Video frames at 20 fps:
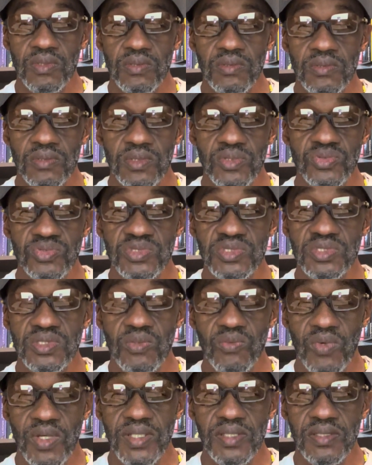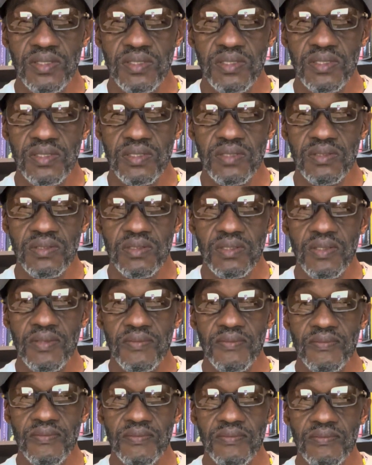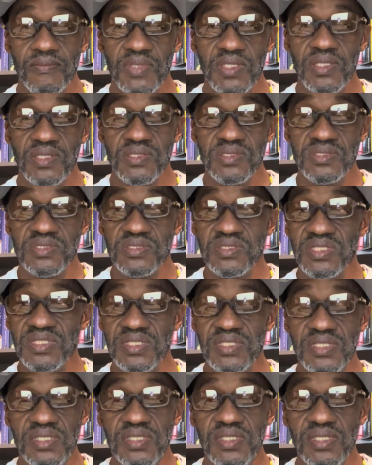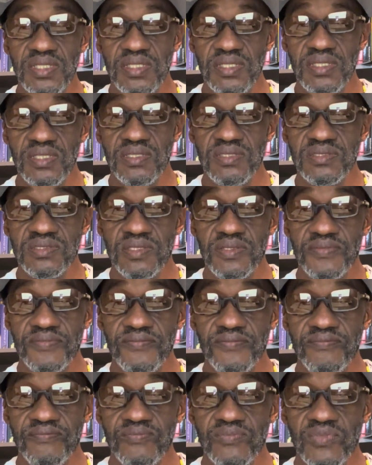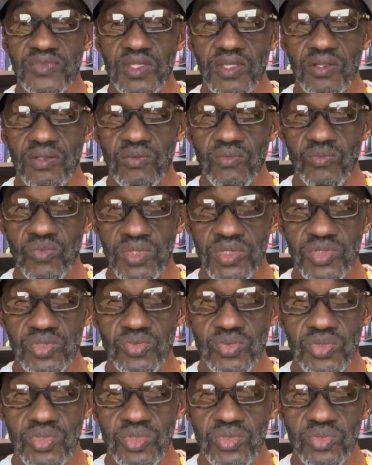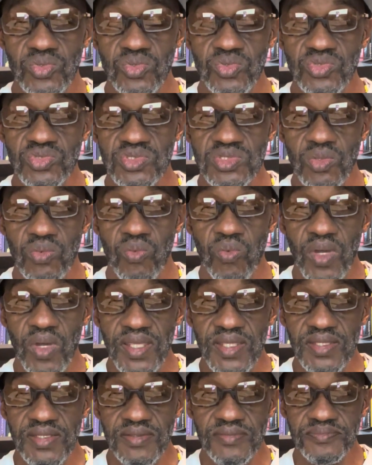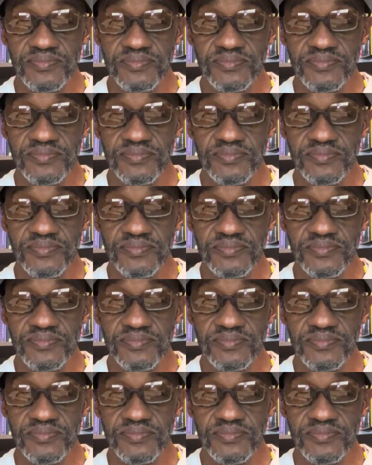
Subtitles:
losing the weight. Because the key is when you lose the weight,